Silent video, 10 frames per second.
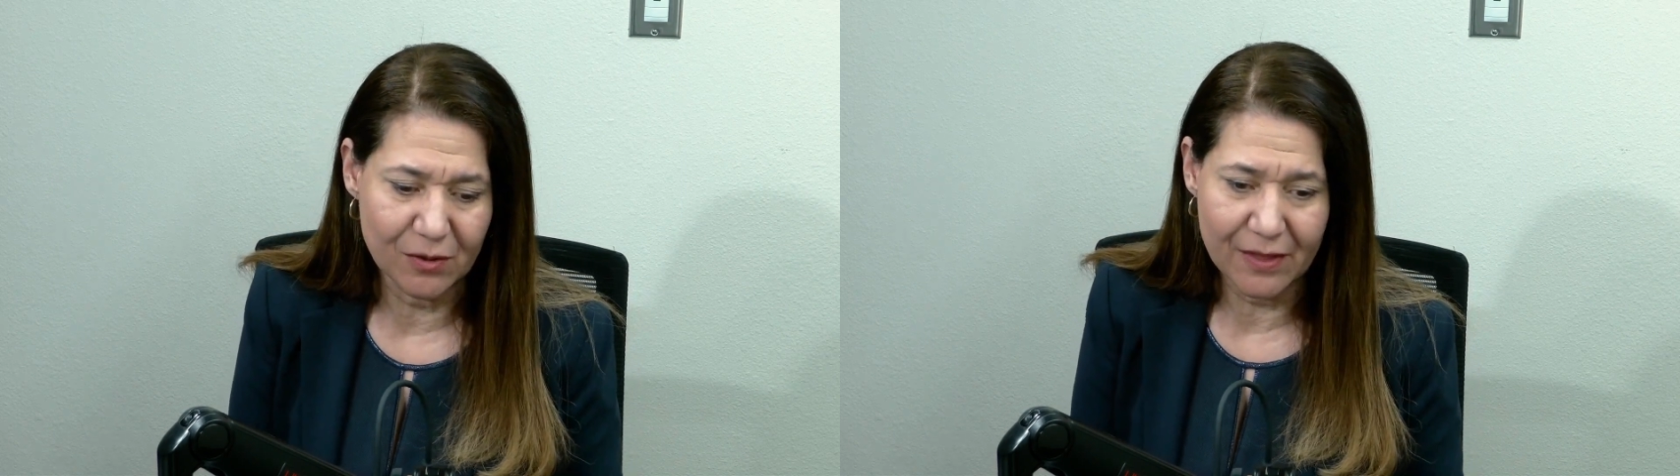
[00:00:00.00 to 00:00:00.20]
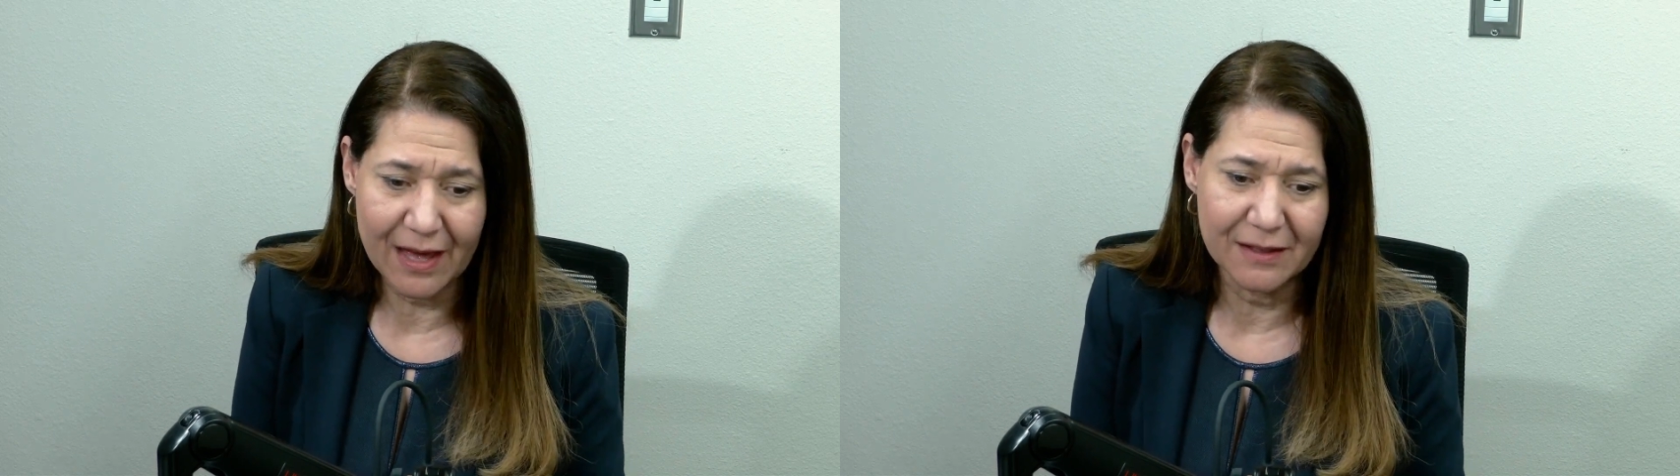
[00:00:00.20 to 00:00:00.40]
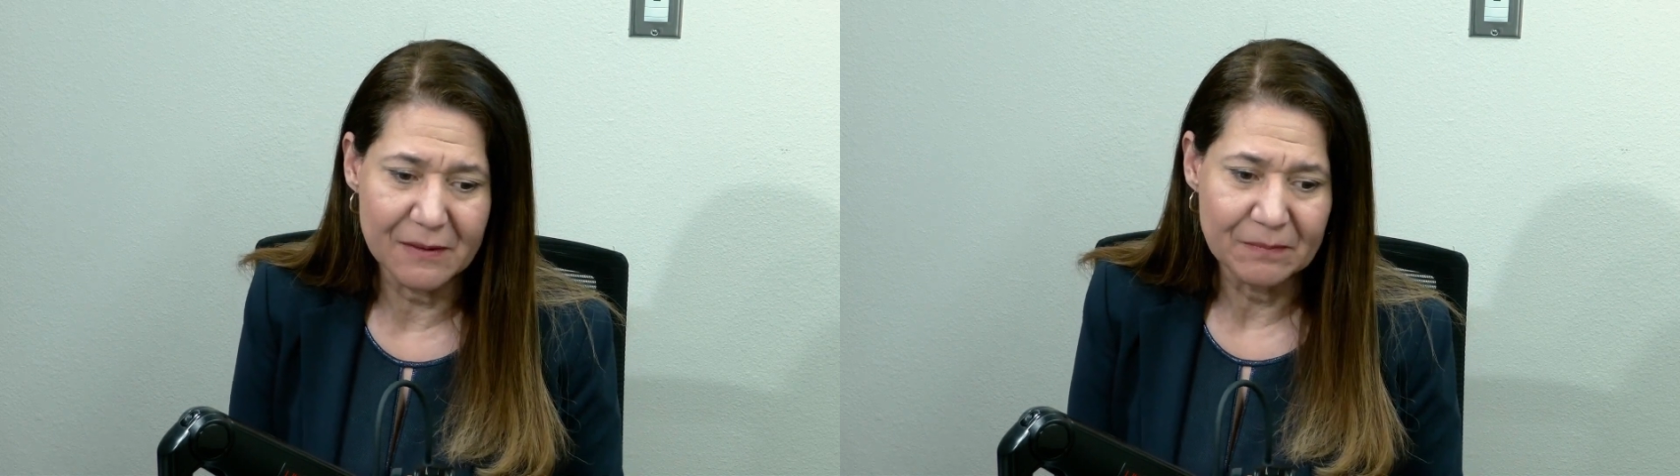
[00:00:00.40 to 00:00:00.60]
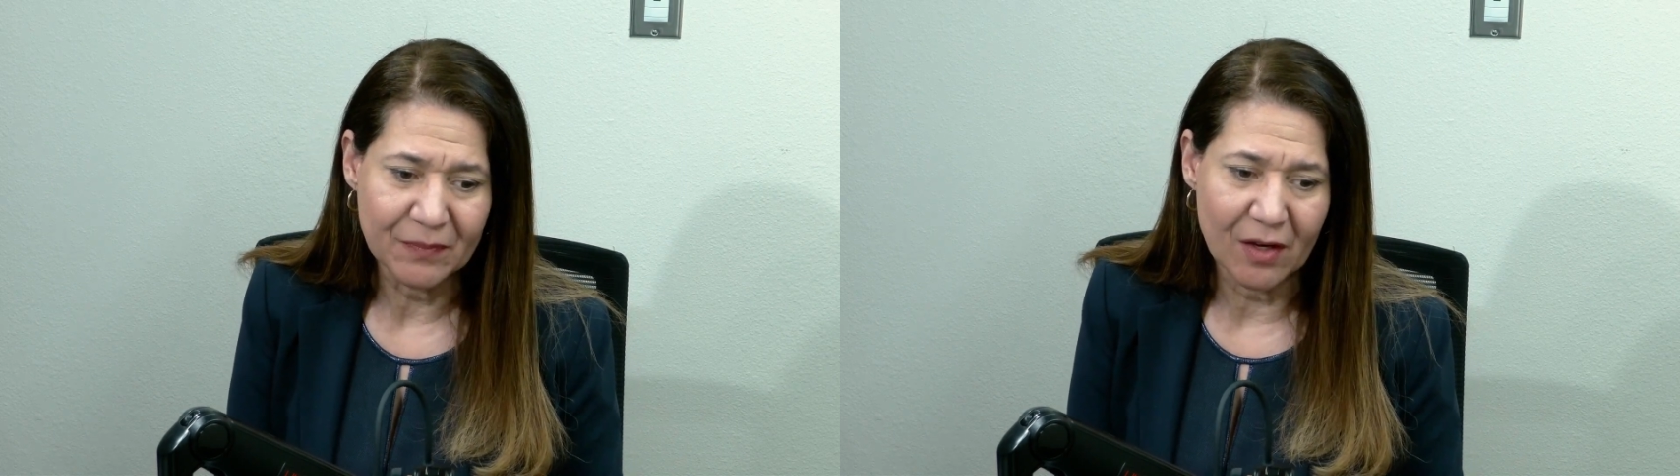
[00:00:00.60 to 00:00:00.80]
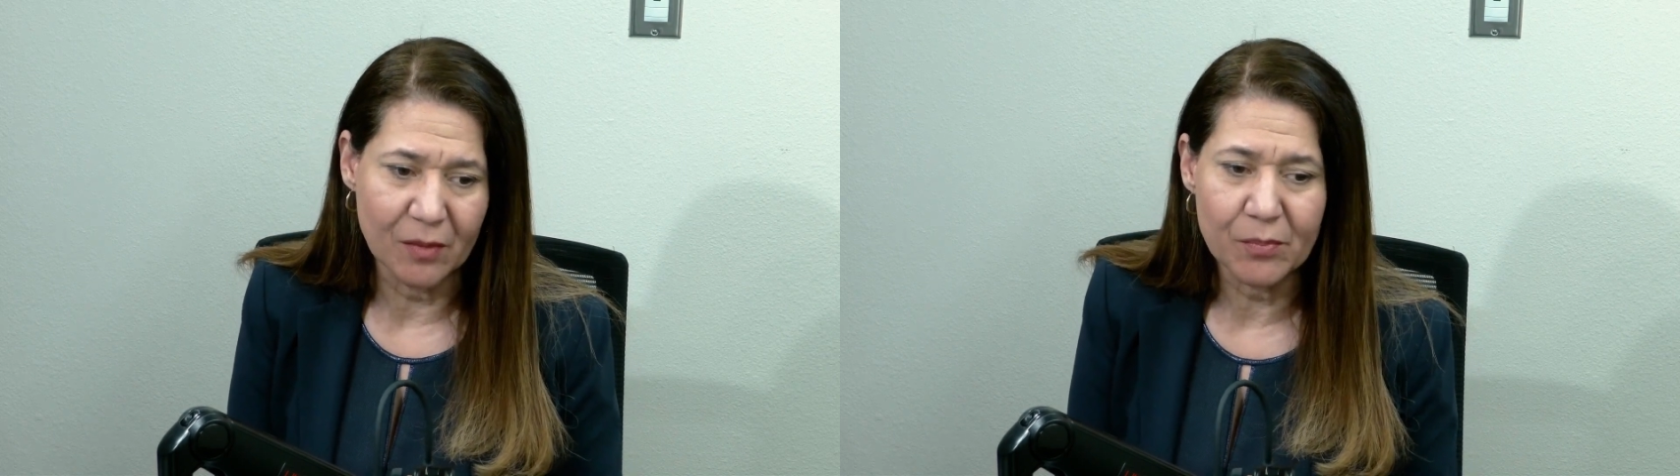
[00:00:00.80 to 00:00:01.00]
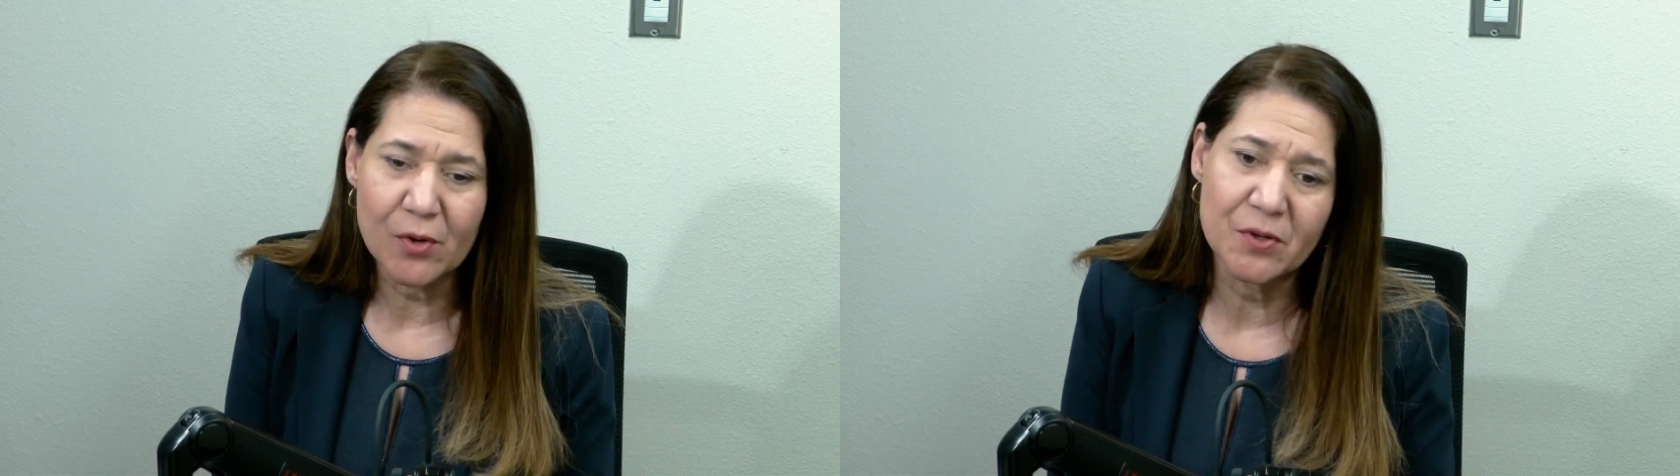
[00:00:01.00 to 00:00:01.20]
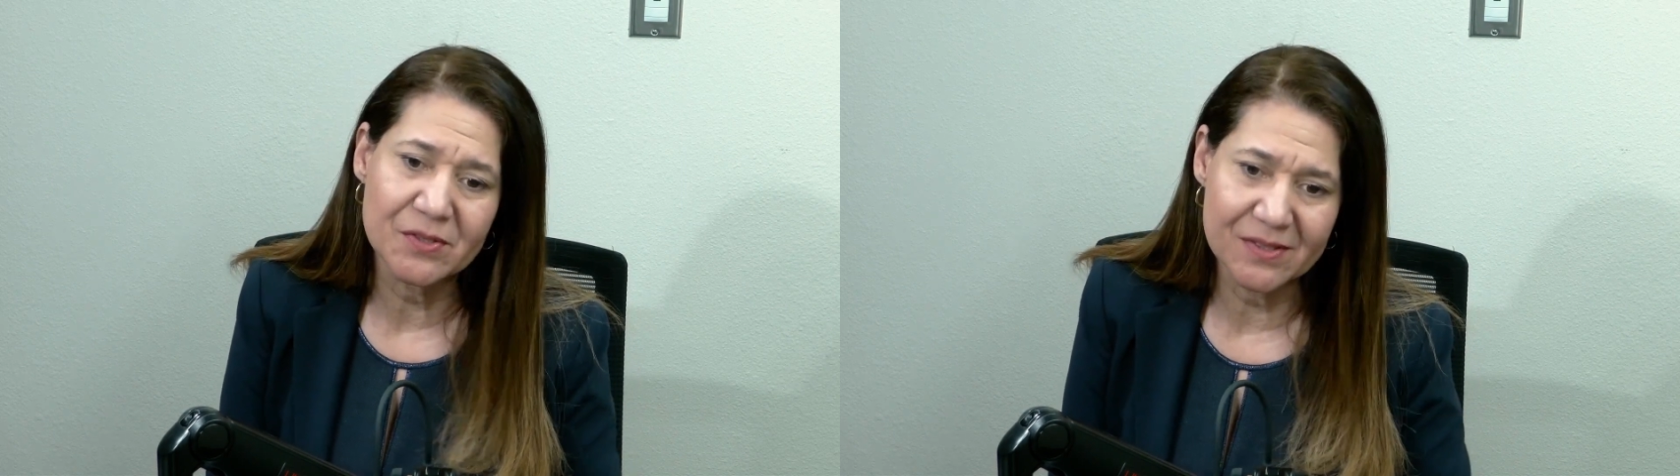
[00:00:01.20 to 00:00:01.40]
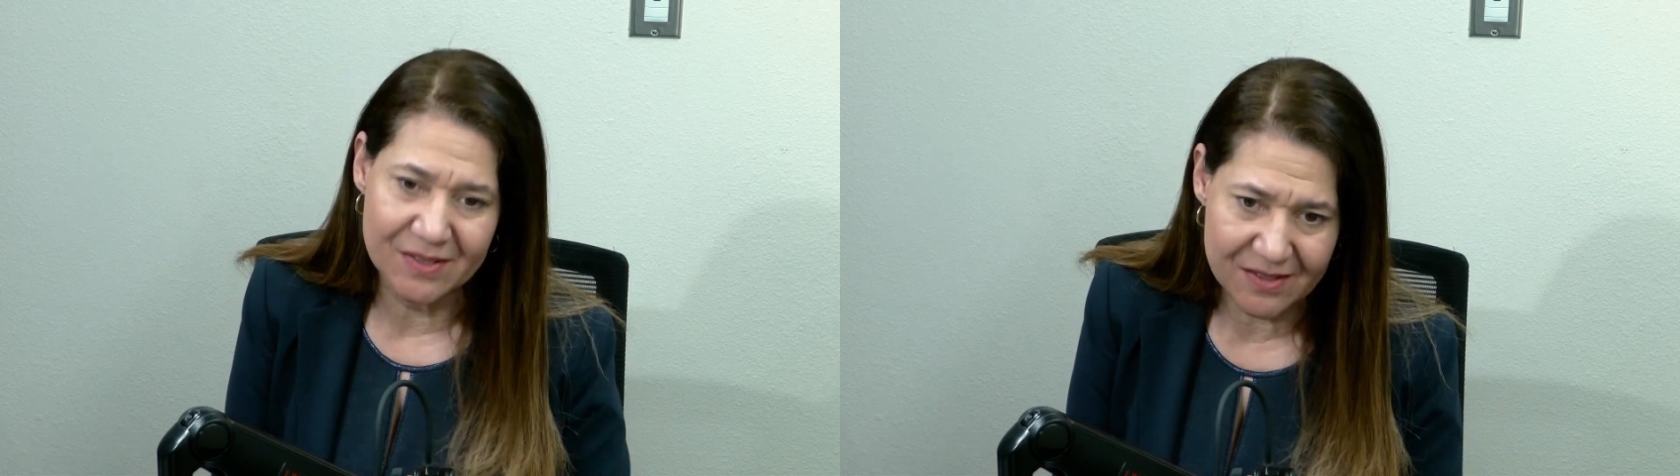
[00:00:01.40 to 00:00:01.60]
that our
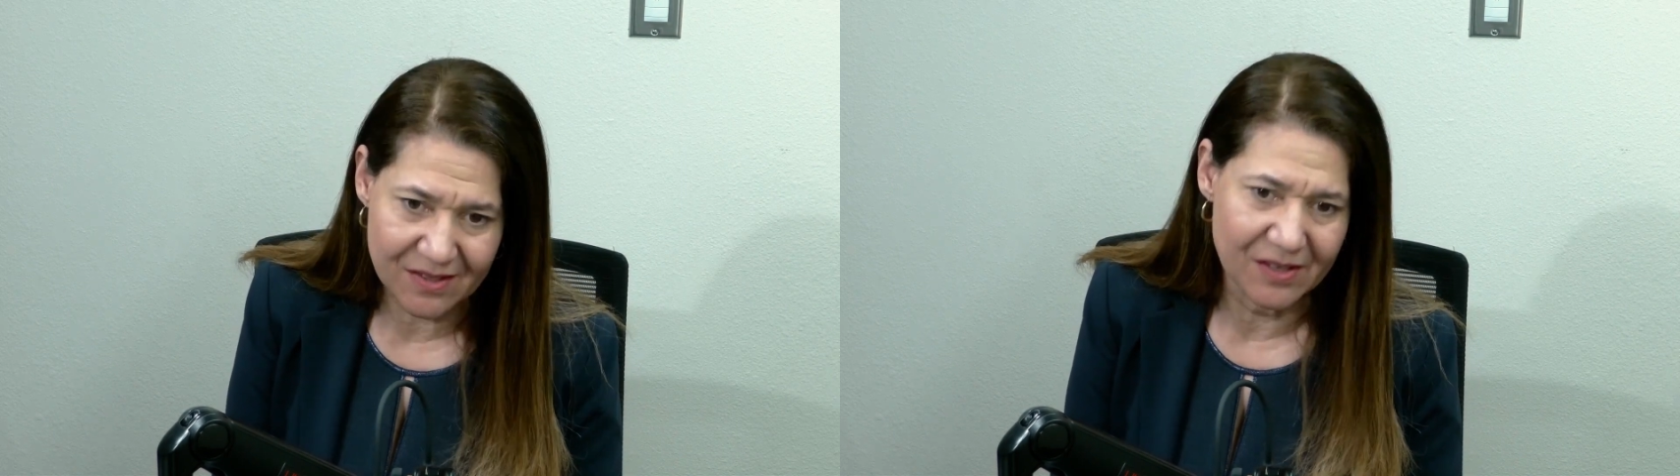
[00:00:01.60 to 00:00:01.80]
processes are